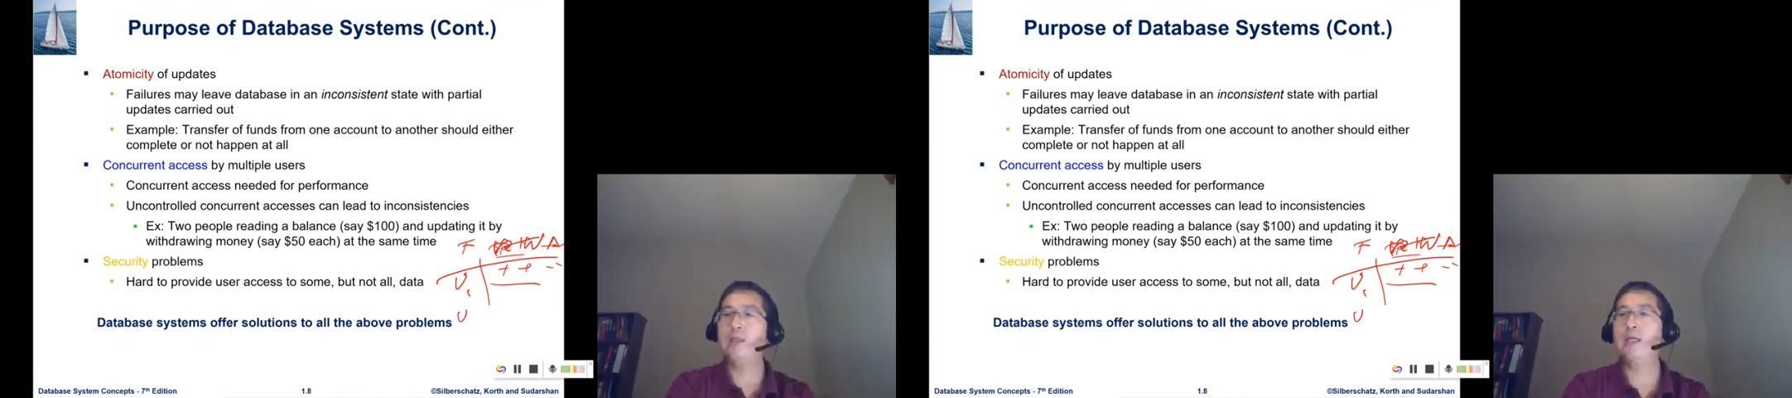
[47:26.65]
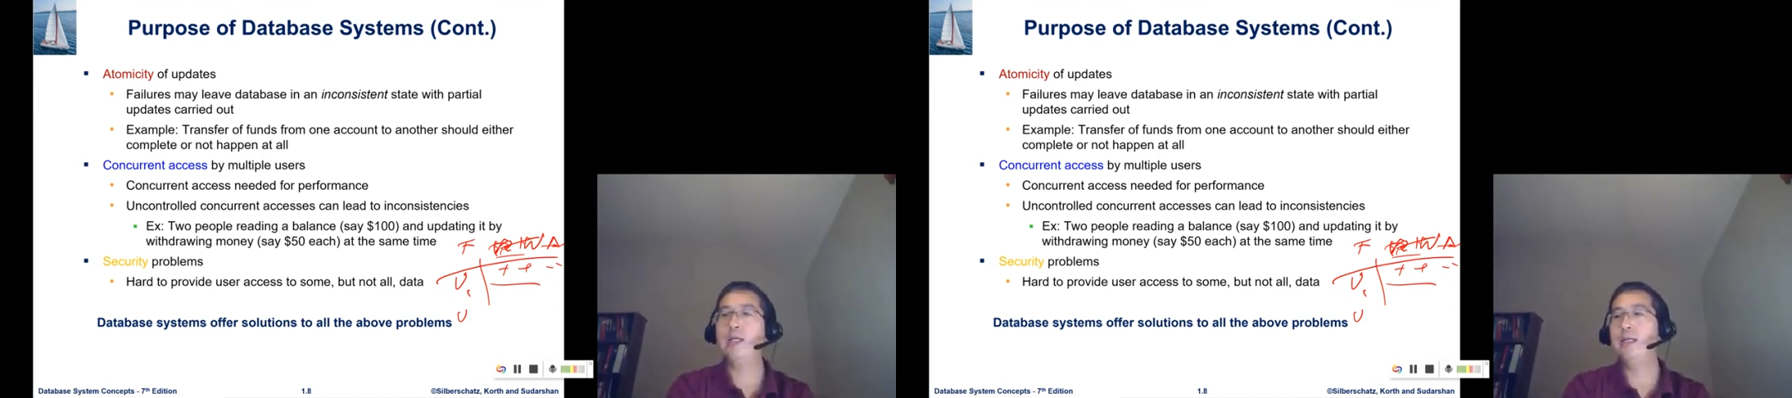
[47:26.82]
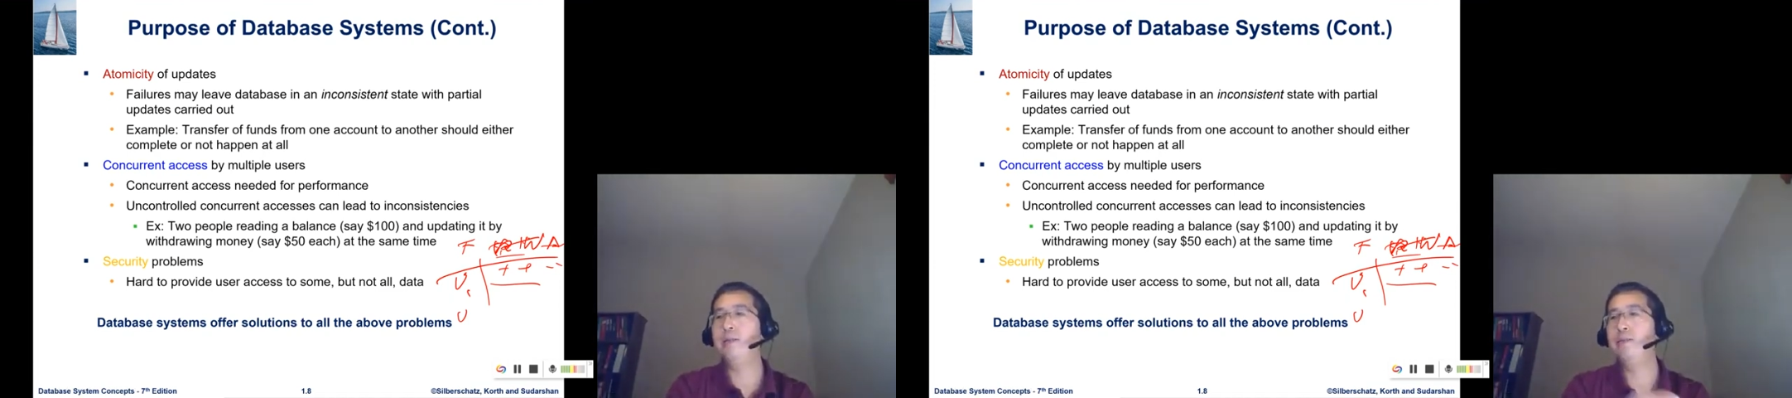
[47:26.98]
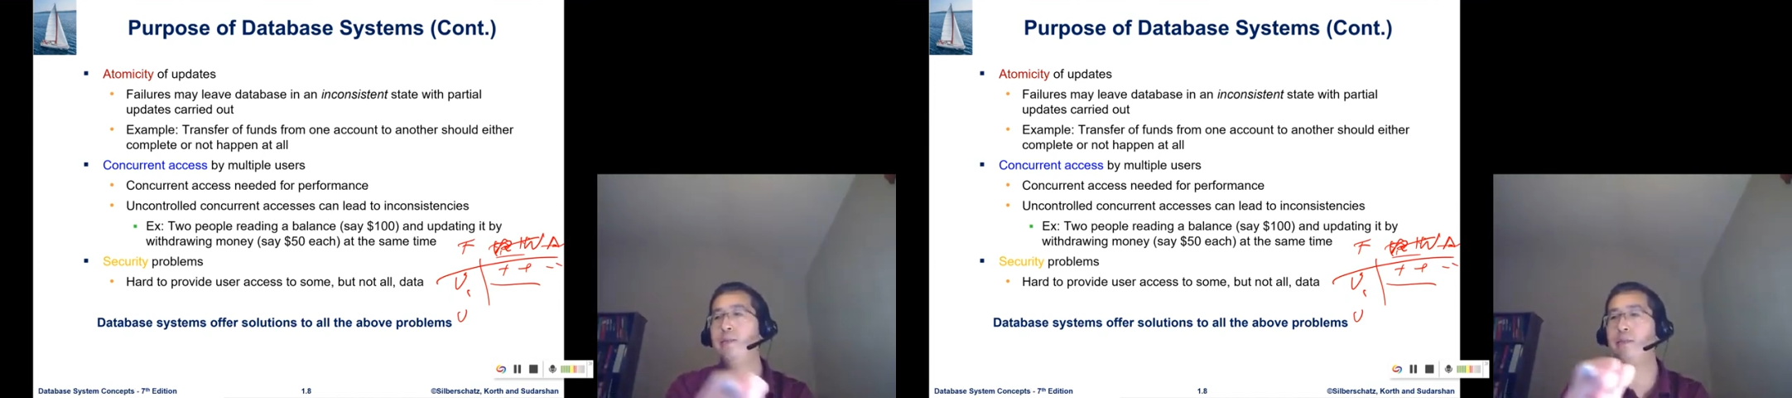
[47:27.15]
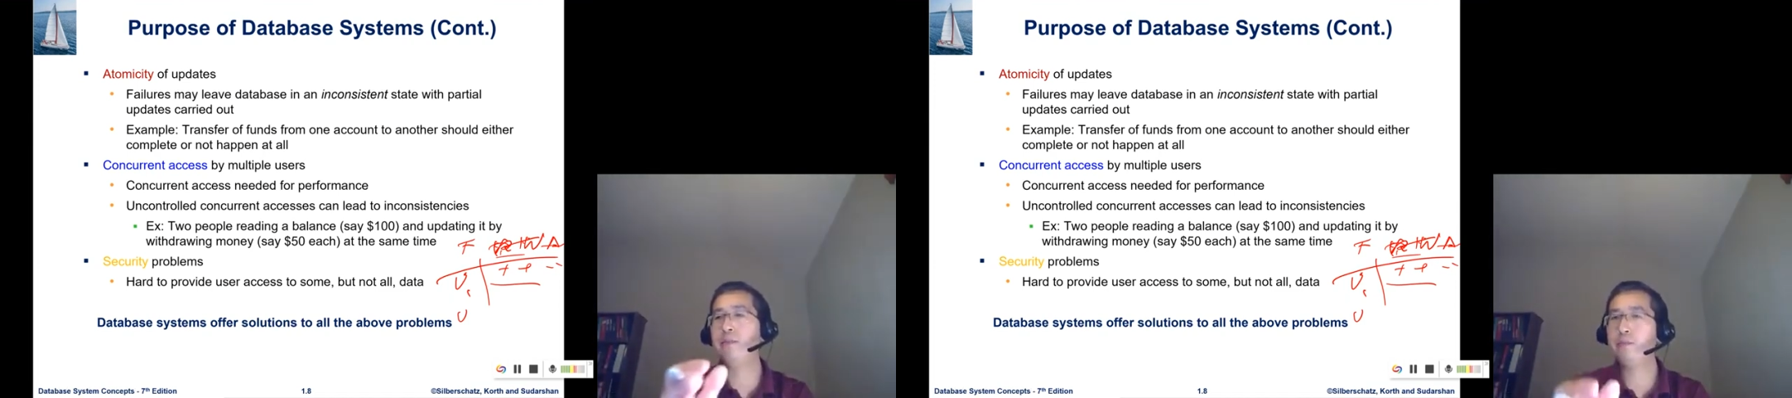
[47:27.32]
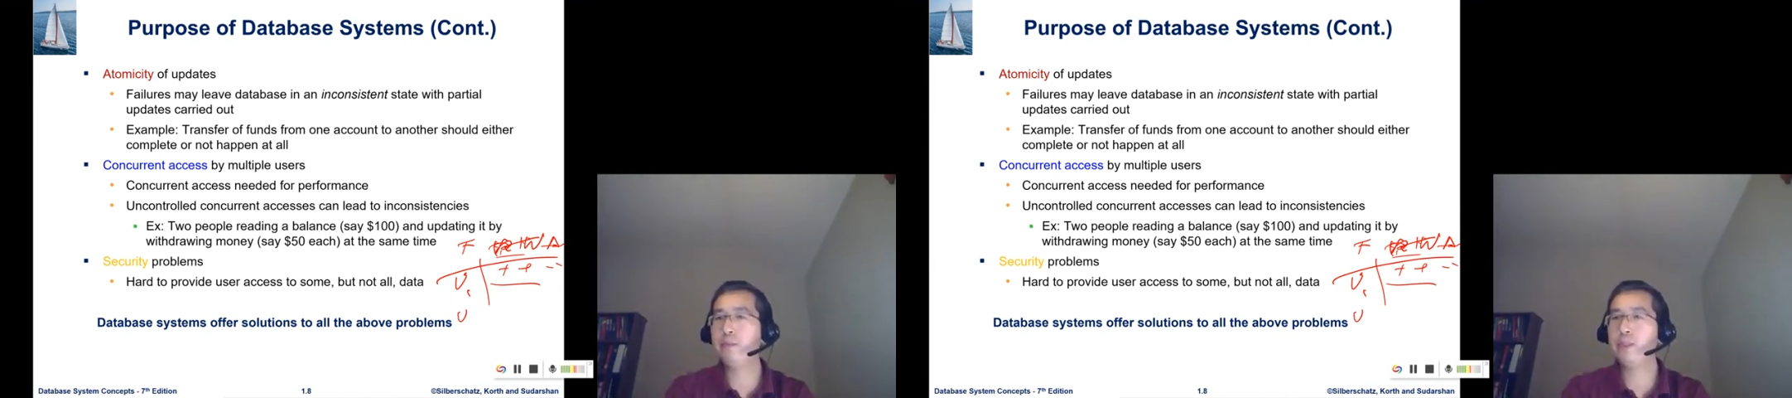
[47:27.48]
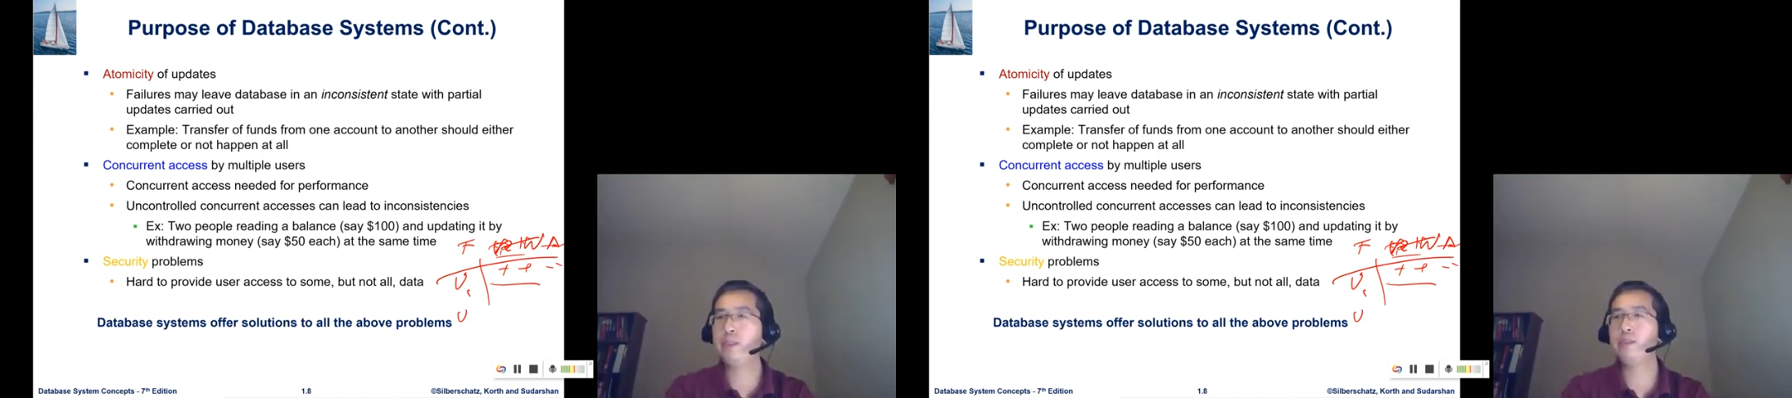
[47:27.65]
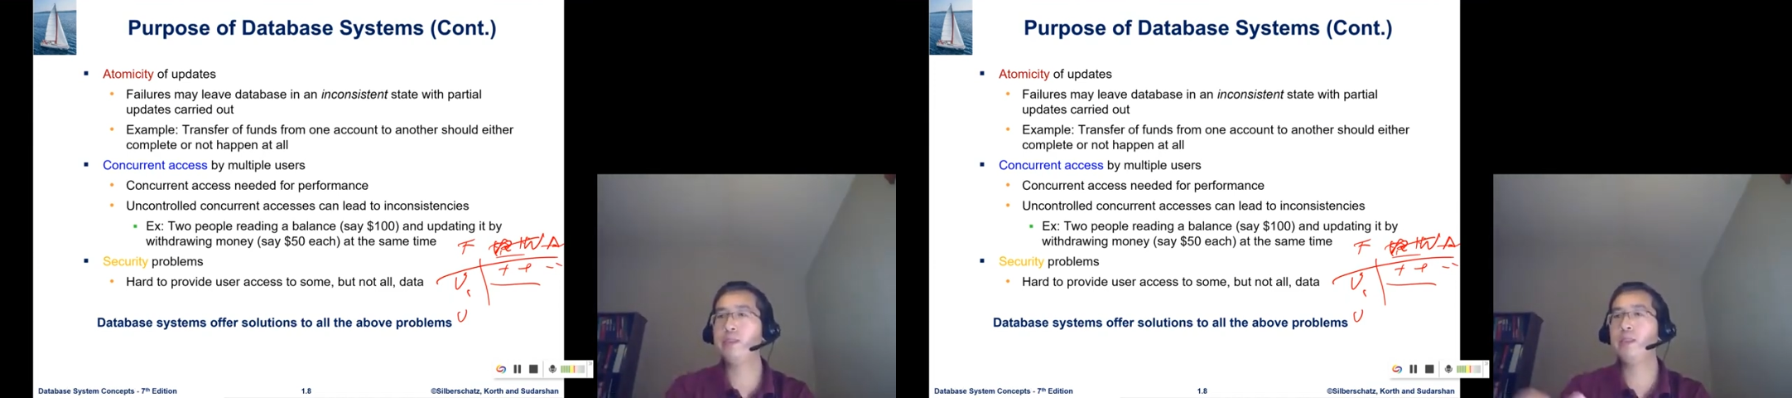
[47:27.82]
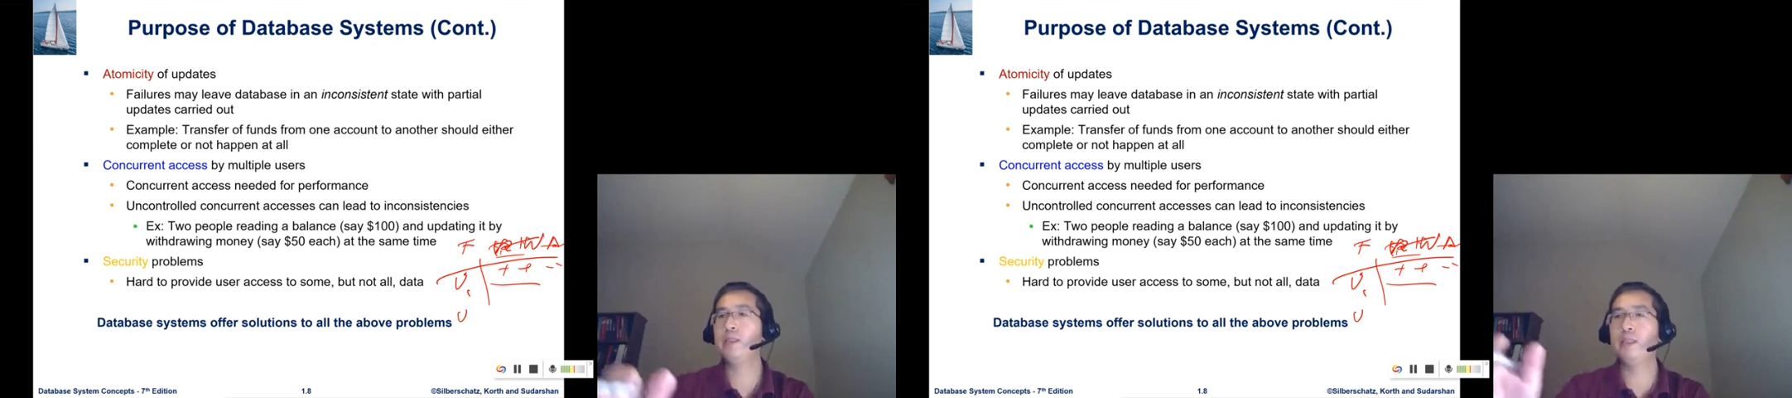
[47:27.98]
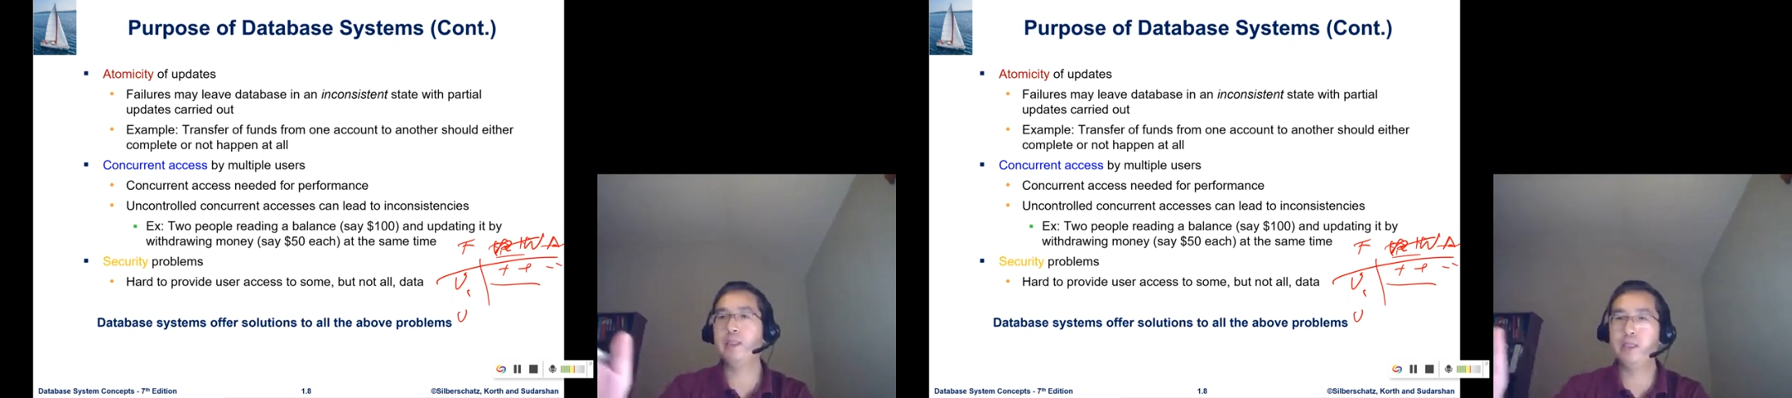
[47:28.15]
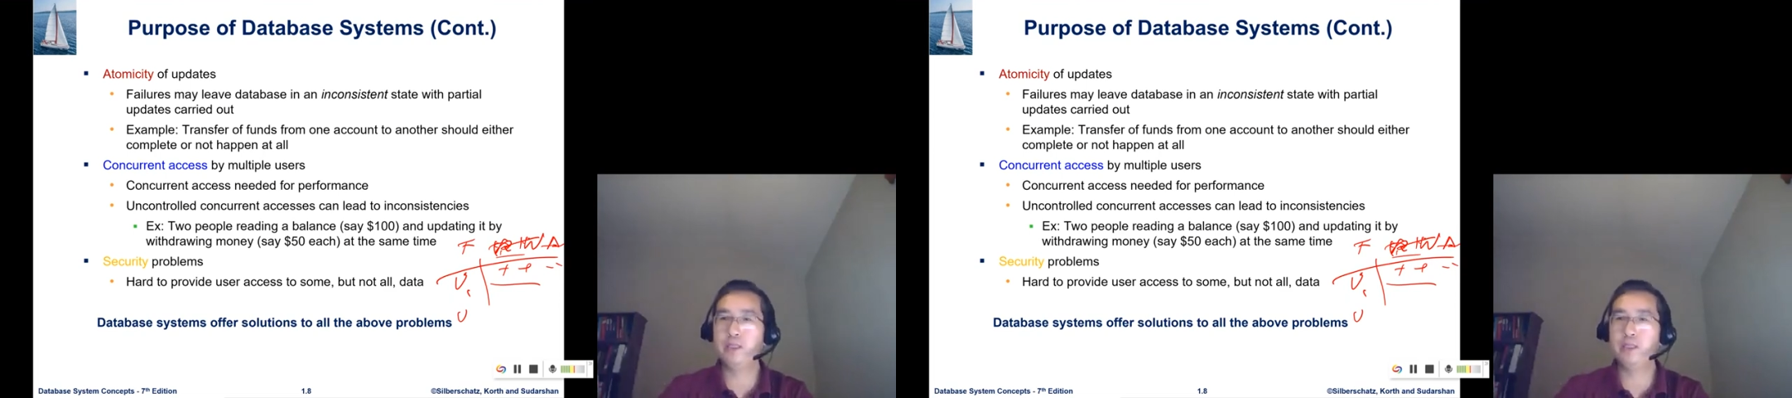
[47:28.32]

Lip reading: maybe GPA.